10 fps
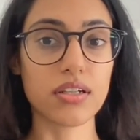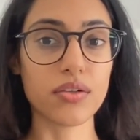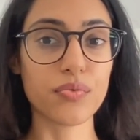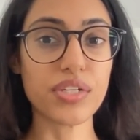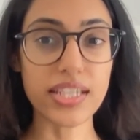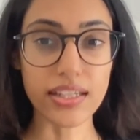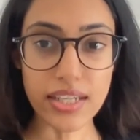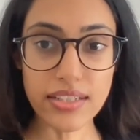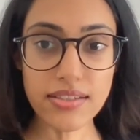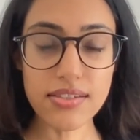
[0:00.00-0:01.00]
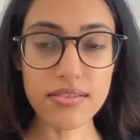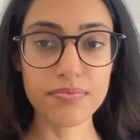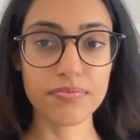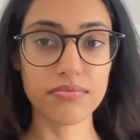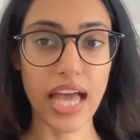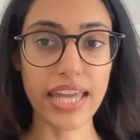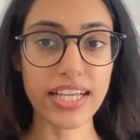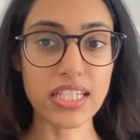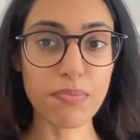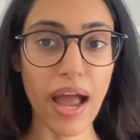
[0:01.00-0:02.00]
resilience and
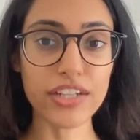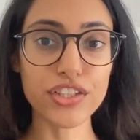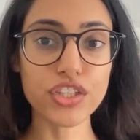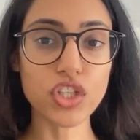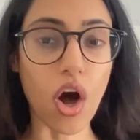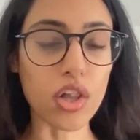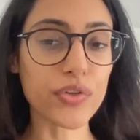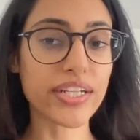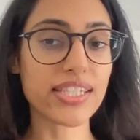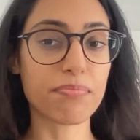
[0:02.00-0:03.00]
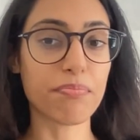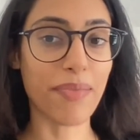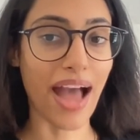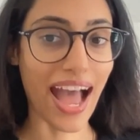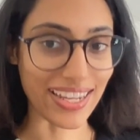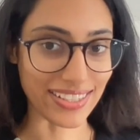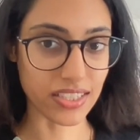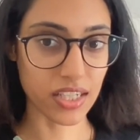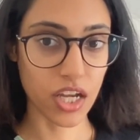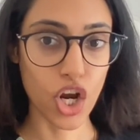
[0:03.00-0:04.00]
expand your tolerance band.
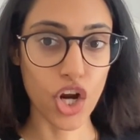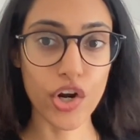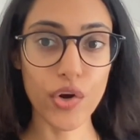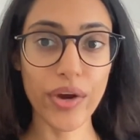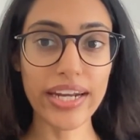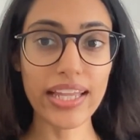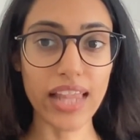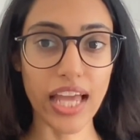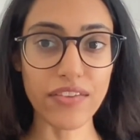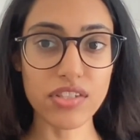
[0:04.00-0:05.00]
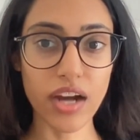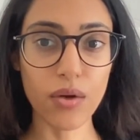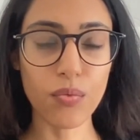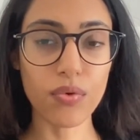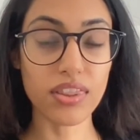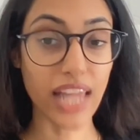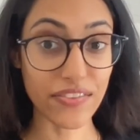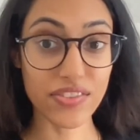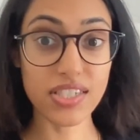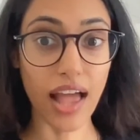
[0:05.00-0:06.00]
Create a
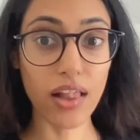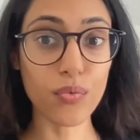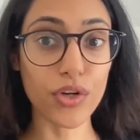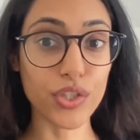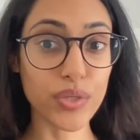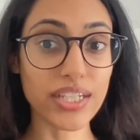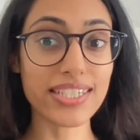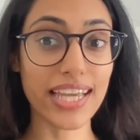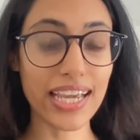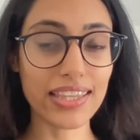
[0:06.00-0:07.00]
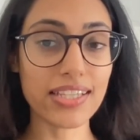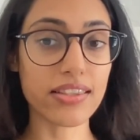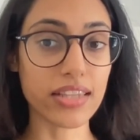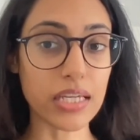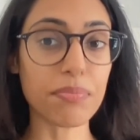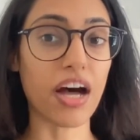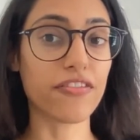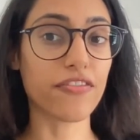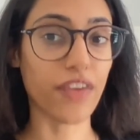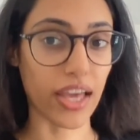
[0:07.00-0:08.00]
lifestyle where you can take this leap of
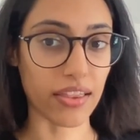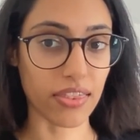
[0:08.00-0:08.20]
faith.